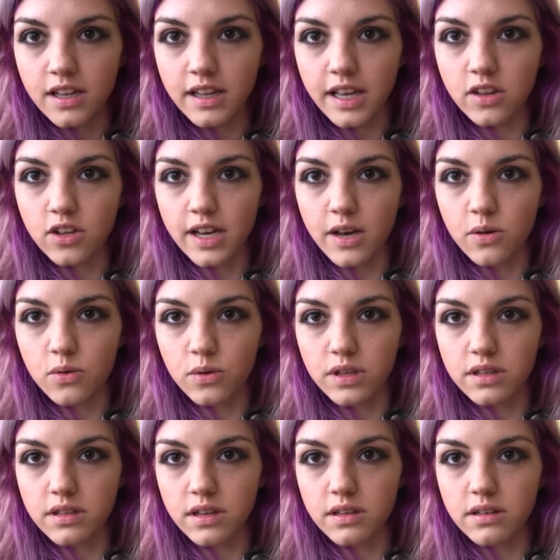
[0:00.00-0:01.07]
Look how cool this
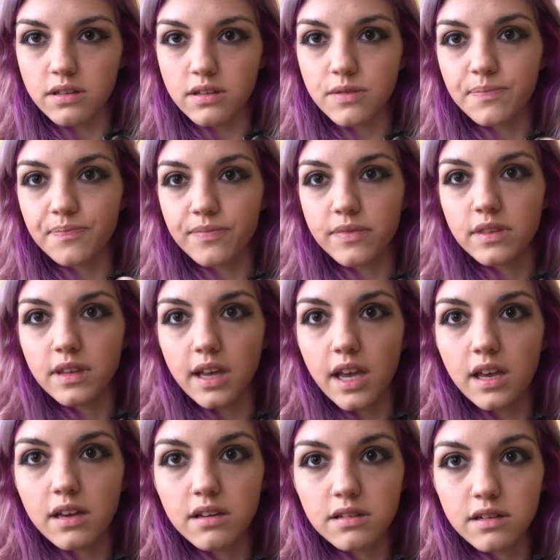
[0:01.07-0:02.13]
is.
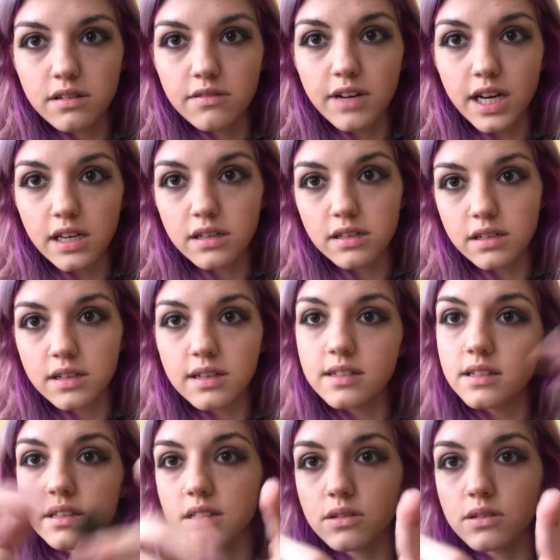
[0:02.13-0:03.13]
Right? Isn't